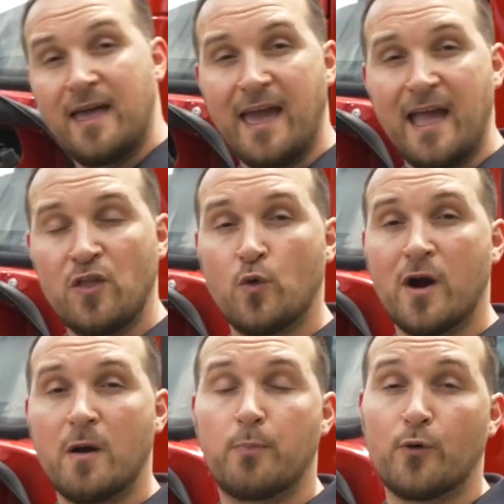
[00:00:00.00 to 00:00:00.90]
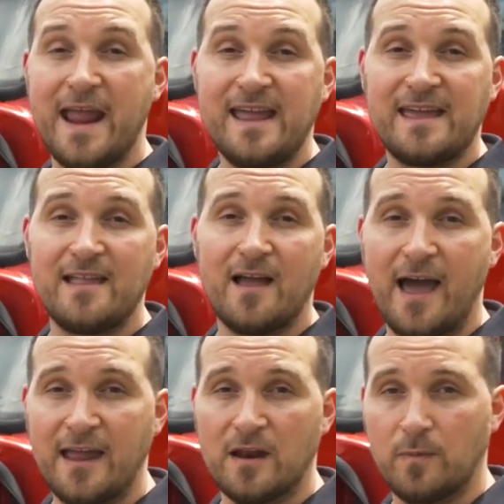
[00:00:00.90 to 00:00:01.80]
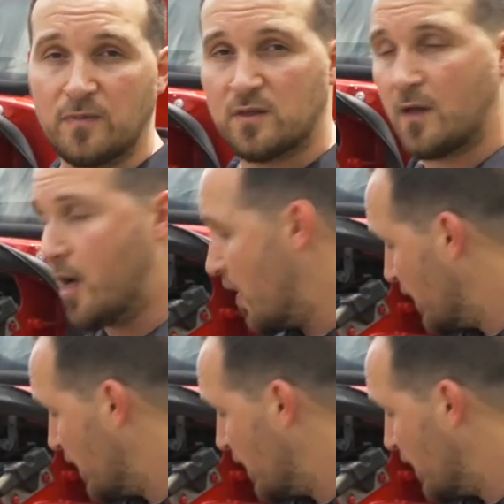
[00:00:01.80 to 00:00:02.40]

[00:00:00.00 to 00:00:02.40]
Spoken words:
into our braking items, all